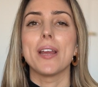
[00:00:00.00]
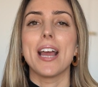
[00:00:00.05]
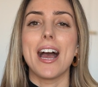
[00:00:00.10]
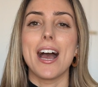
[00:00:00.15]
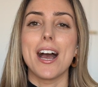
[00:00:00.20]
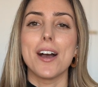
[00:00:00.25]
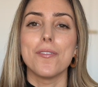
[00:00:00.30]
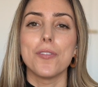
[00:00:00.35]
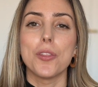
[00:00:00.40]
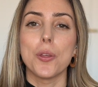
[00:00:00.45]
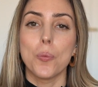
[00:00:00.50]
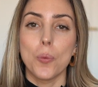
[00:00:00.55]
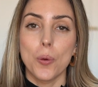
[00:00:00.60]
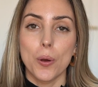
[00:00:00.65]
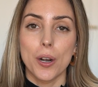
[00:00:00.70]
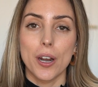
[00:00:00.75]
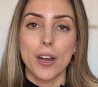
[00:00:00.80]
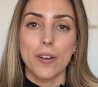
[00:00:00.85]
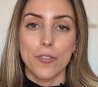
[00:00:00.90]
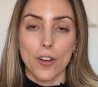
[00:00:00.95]
we have The
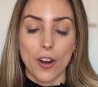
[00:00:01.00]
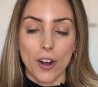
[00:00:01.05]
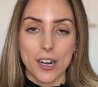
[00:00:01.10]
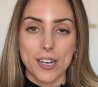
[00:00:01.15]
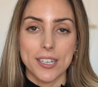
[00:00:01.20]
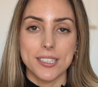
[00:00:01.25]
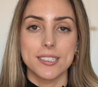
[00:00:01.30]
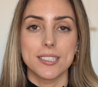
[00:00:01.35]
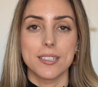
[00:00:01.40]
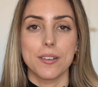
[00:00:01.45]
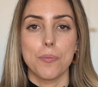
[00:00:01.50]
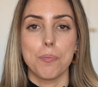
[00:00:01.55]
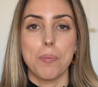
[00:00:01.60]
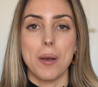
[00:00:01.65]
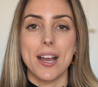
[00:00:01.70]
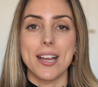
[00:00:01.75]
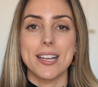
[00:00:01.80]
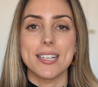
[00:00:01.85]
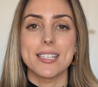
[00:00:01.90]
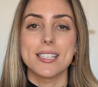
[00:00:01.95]
War of Art
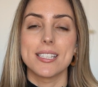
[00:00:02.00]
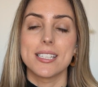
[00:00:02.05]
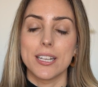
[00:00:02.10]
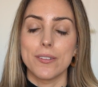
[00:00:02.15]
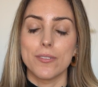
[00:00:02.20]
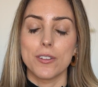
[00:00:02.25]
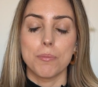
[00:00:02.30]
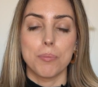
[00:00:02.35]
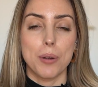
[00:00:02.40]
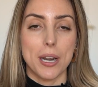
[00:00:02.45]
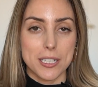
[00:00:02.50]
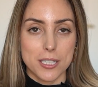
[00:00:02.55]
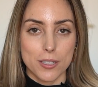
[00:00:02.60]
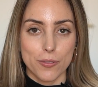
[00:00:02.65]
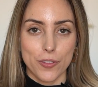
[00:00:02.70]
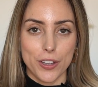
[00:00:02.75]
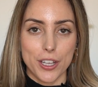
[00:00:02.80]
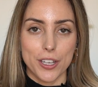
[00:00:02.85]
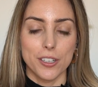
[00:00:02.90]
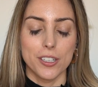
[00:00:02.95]
by Stephen
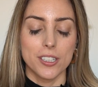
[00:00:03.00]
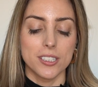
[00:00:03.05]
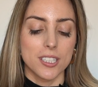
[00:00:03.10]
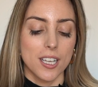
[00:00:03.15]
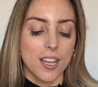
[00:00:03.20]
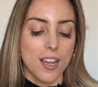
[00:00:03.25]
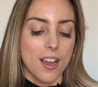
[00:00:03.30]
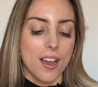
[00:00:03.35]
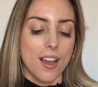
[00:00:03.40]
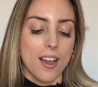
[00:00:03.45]
Pressfield.